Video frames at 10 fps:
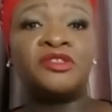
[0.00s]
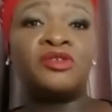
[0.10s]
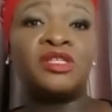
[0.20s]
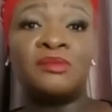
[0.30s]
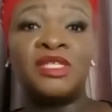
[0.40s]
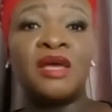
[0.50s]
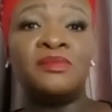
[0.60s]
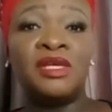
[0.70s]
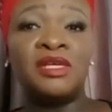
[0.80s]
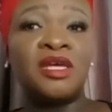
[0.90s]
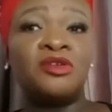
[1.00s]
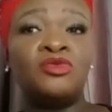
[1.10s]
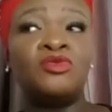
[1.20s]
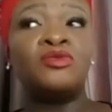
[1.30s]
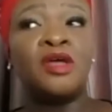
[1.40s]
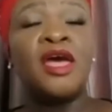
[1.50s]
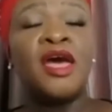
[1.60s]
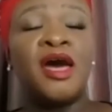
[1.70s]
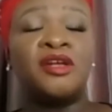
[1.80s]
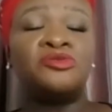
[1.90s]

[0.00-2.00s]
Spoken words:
So sometimes, yes, I do